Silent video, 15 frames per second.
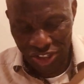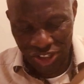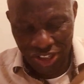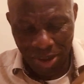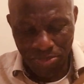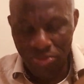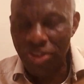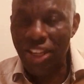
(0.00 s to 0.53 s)

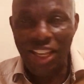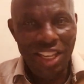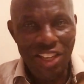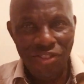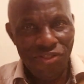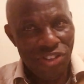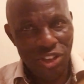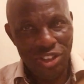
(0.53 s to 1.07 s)
something in
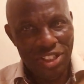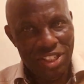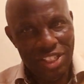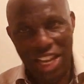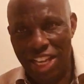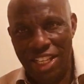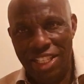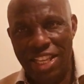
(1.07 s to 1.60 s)
verse
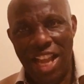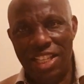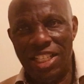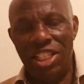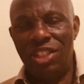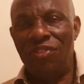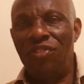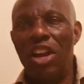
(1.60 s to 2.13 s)
10 that
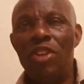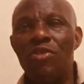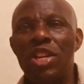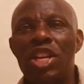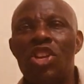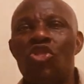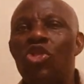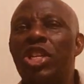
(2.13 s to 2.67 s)
is very
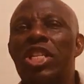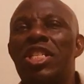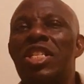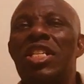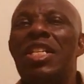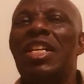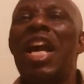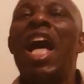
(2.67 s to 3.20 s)

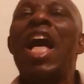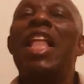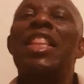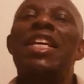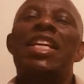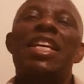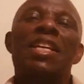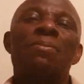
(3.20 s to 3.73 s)

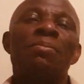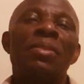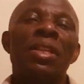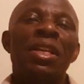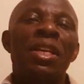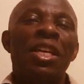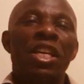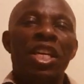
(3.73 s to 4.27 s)
critically.
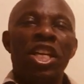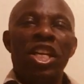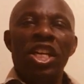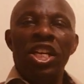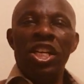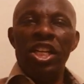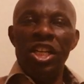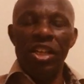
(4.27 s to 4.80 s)
He
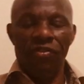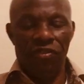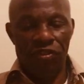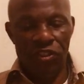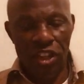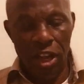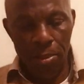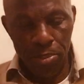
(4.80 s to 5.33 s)

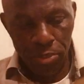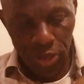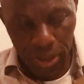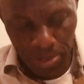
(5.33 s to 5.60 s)
lift up. The